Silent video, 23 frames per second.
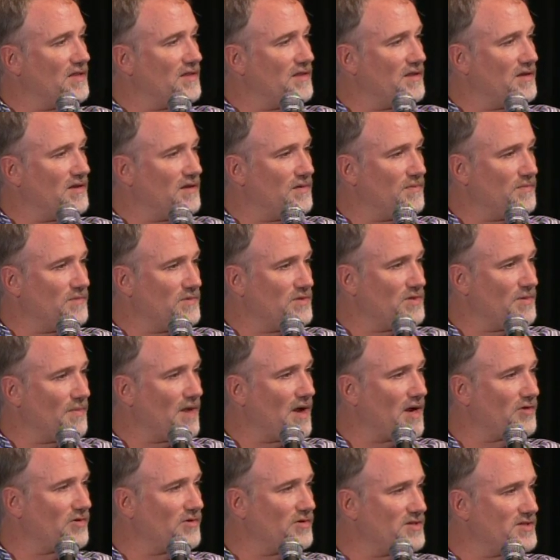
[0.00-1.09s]
the
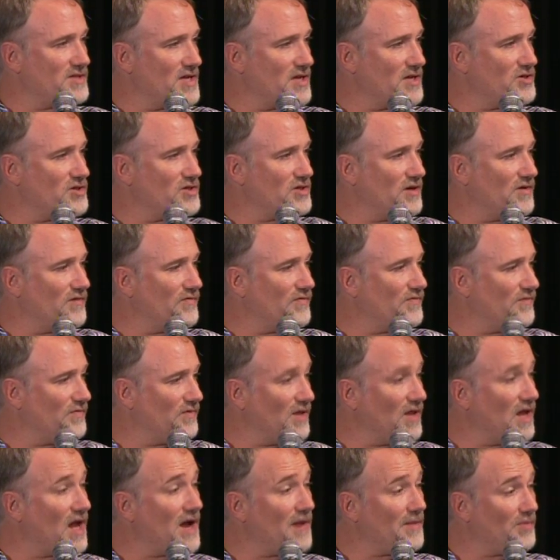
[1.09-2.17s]
democratization of
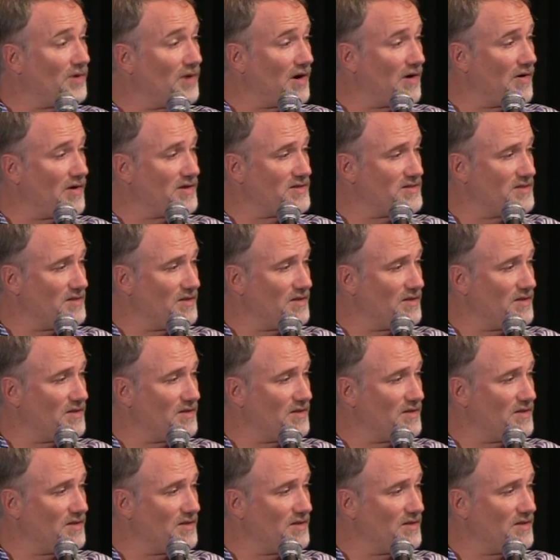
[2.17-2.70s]
libraries